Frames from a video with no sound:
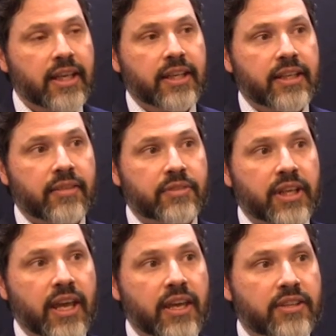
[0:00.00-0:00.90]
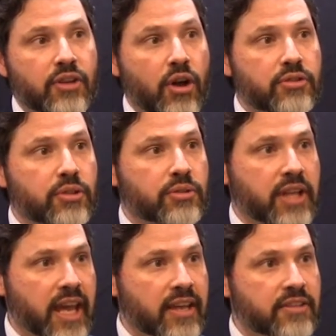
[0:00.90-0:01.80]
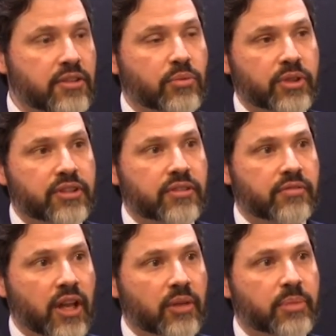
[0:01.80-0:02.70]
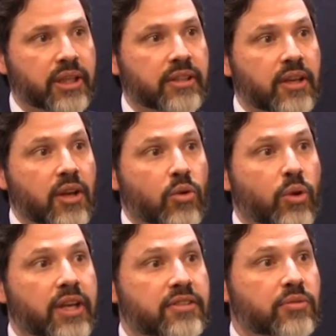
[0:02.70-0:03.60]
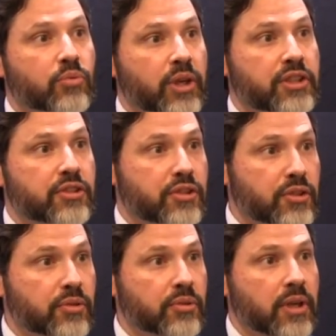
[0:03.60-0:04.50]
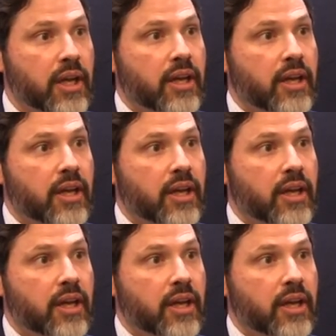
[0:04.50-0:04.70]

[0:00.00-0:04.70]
the FDA is also tasked with developing ways in which to